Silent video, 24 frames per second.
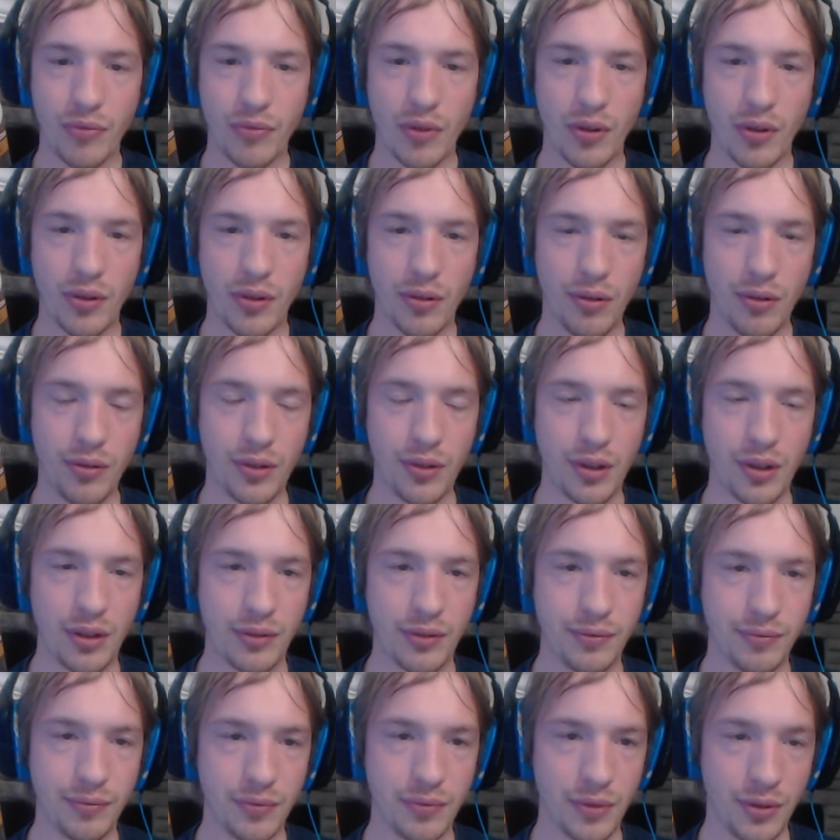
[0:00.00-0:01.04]
Hold on,
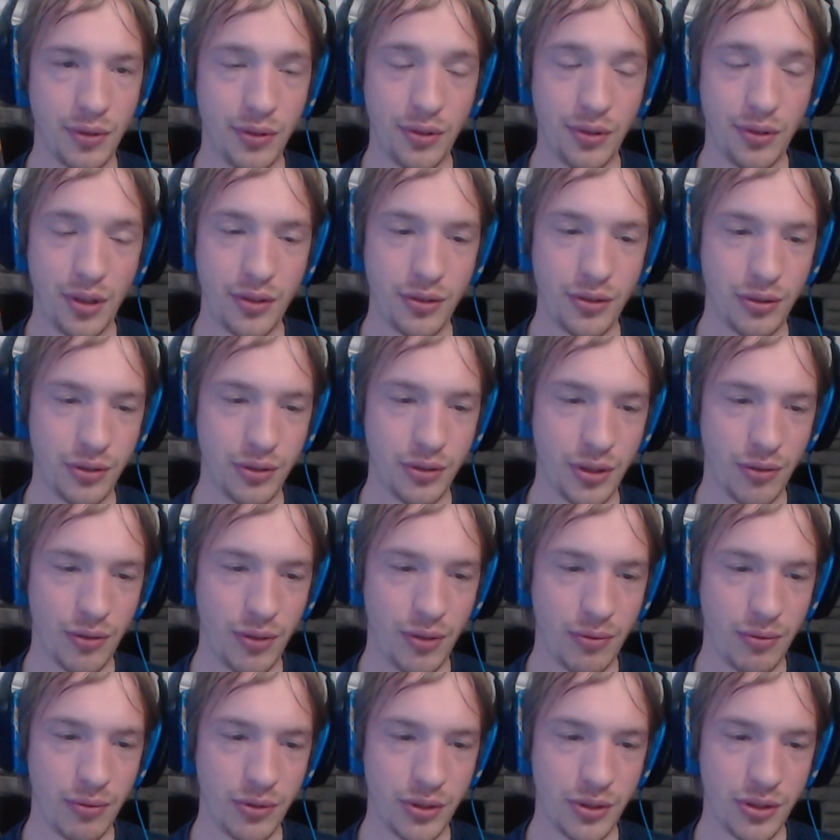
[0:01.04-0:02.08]
don't go
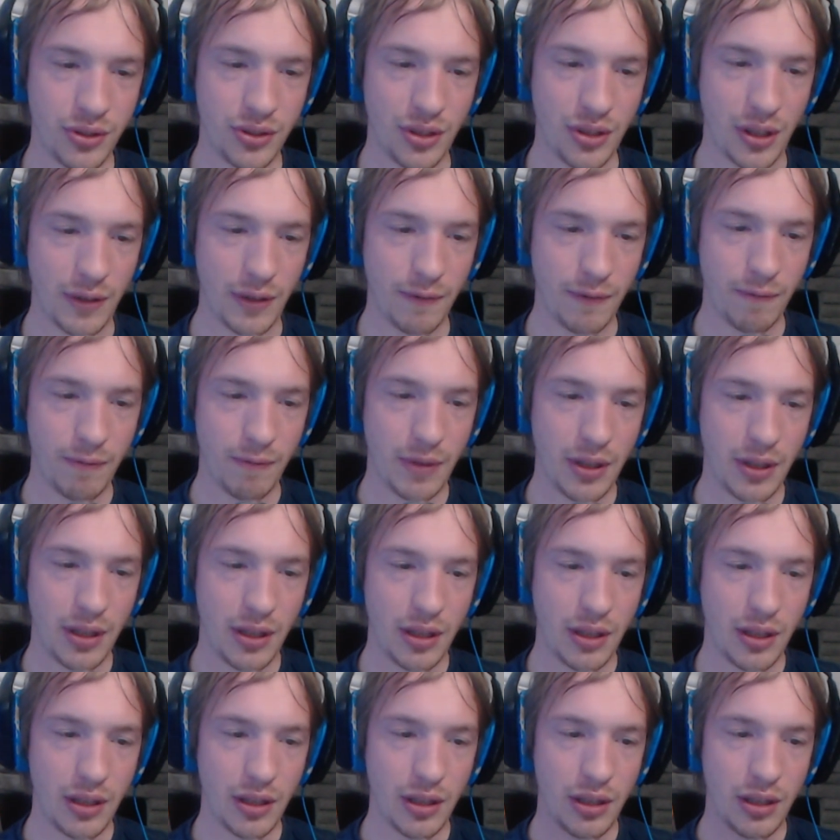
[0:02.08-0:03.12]
anywhere just yet.
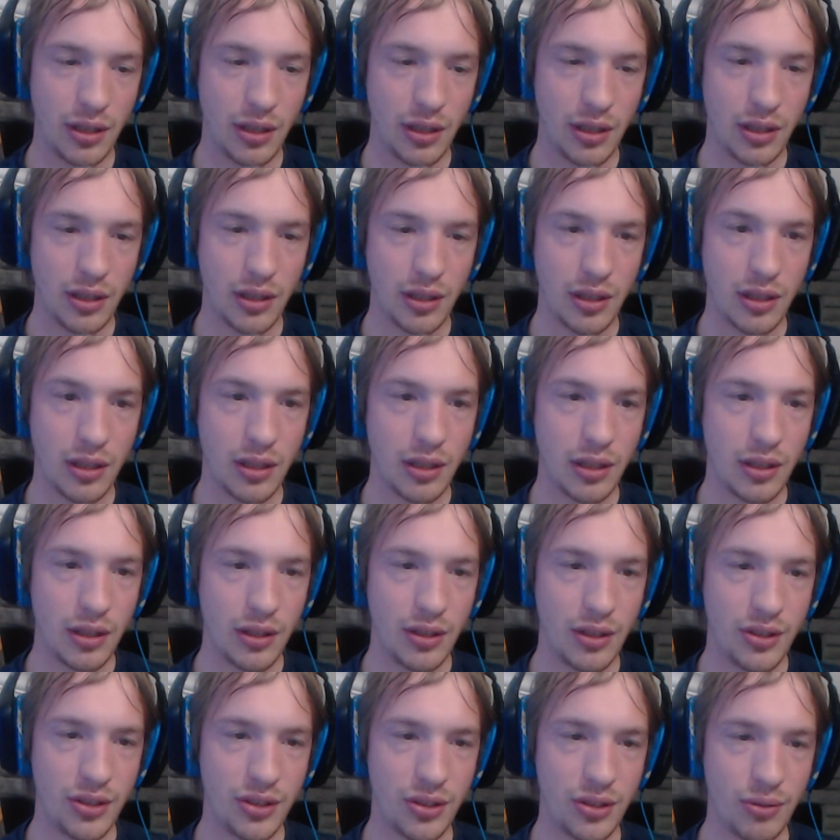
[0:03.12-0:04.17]

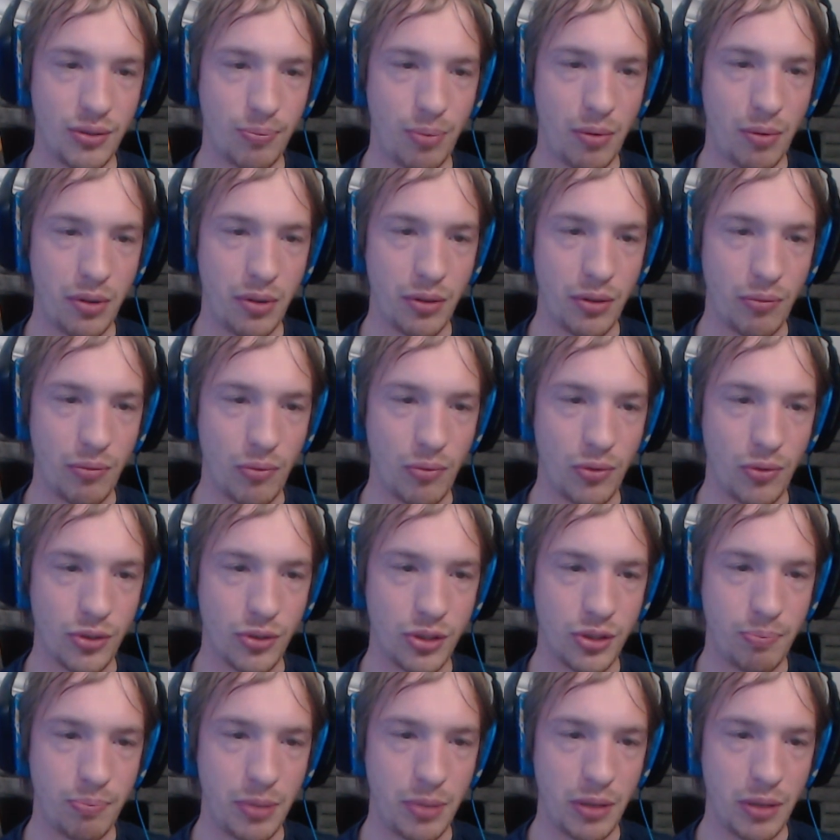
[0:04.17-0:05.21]
This is probably the worst
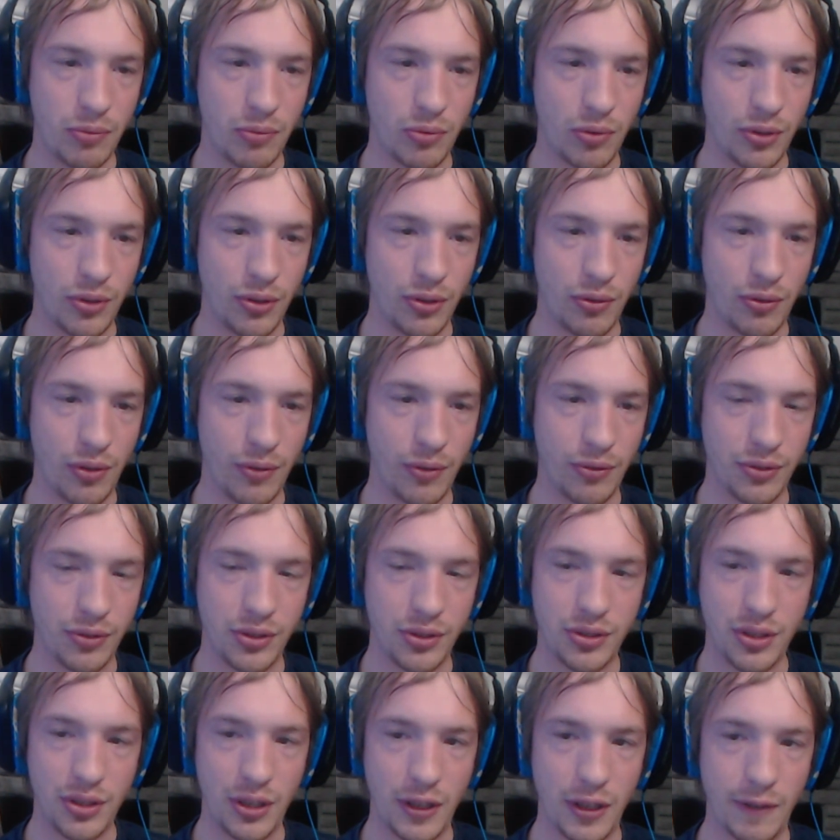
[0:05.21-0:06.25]
B-roll you'll ever
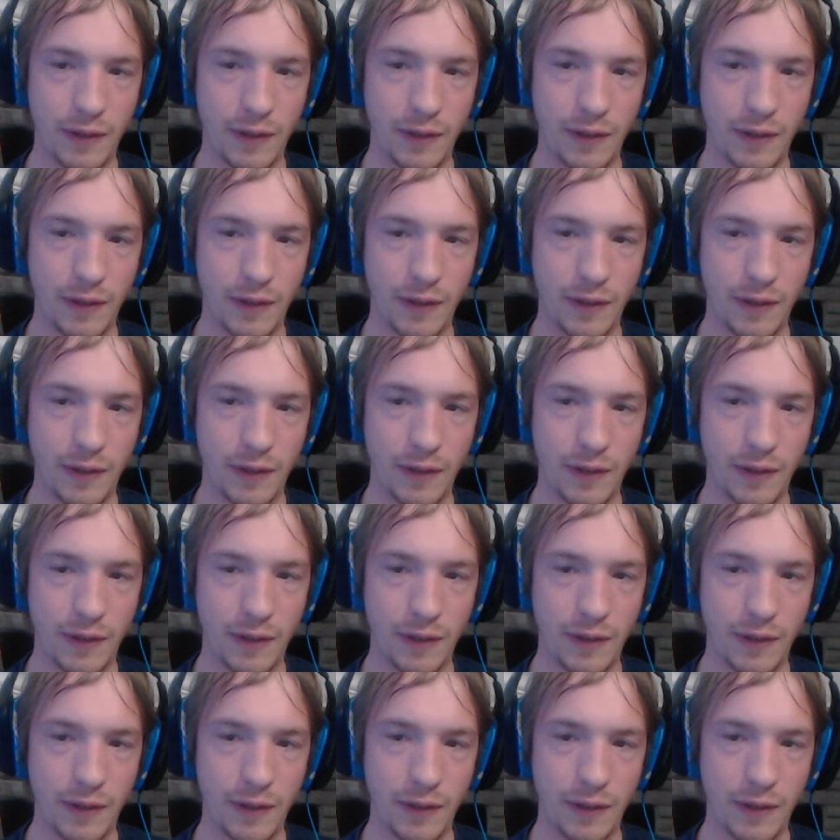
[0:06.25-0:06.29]
see.